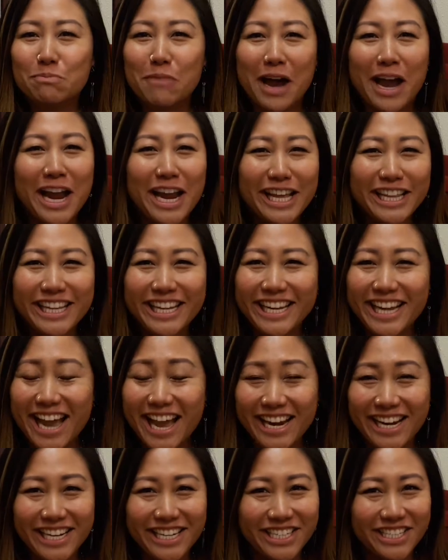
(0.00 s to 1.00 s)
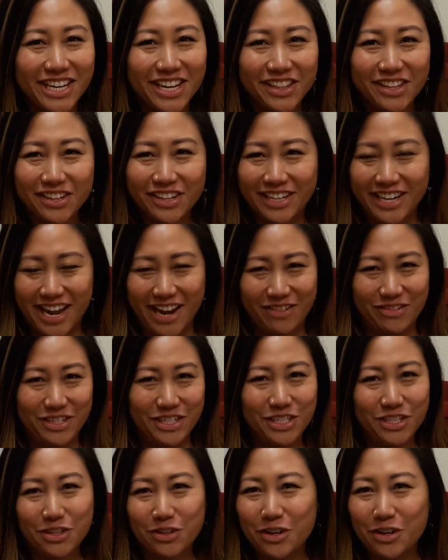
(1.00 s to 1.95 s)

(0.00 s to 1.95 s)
smiling at each other, and I was